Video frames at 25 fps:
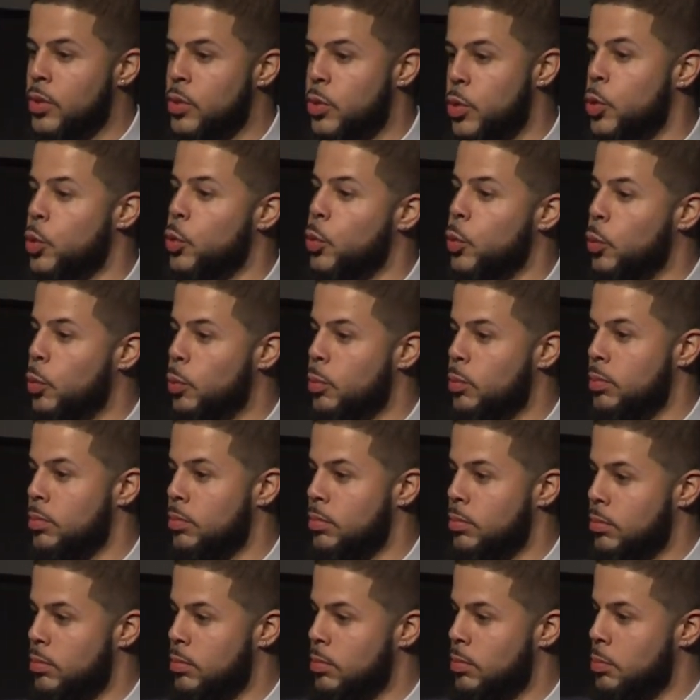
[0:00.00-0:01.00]
Two,
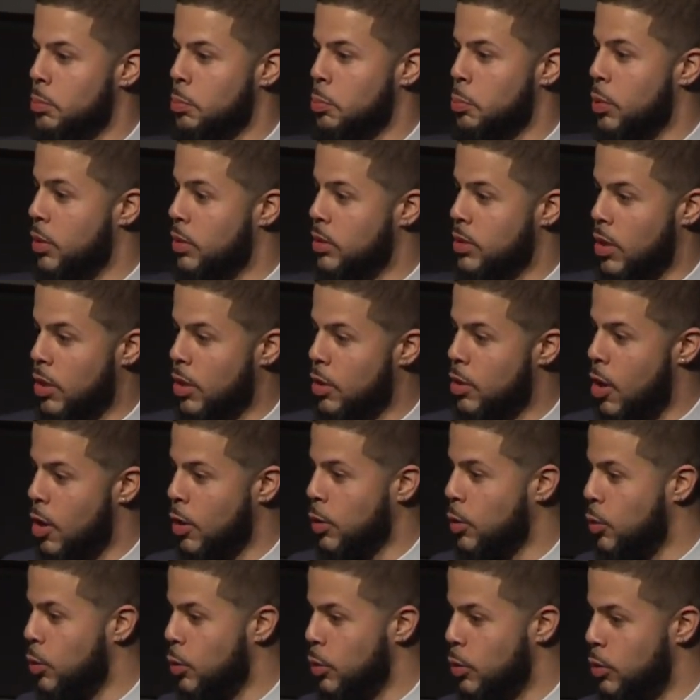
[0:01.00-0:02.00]
print out an
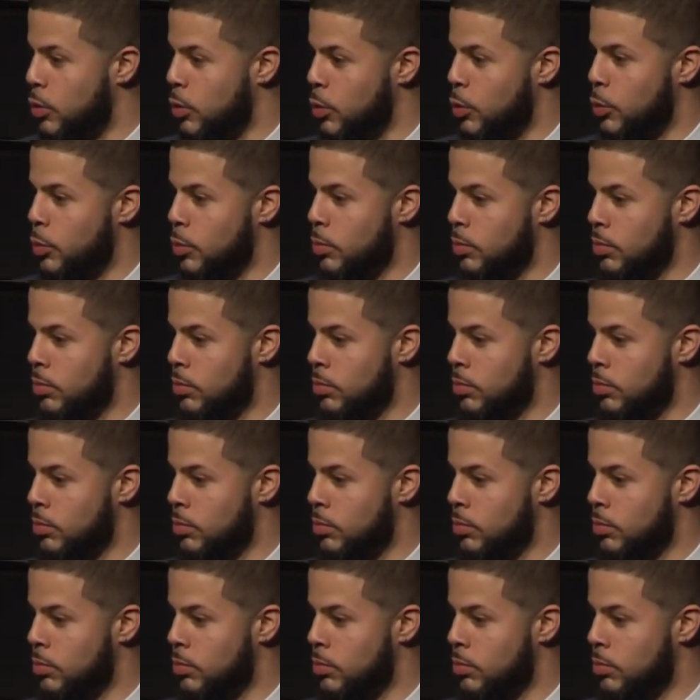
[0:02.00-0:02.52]
article or two,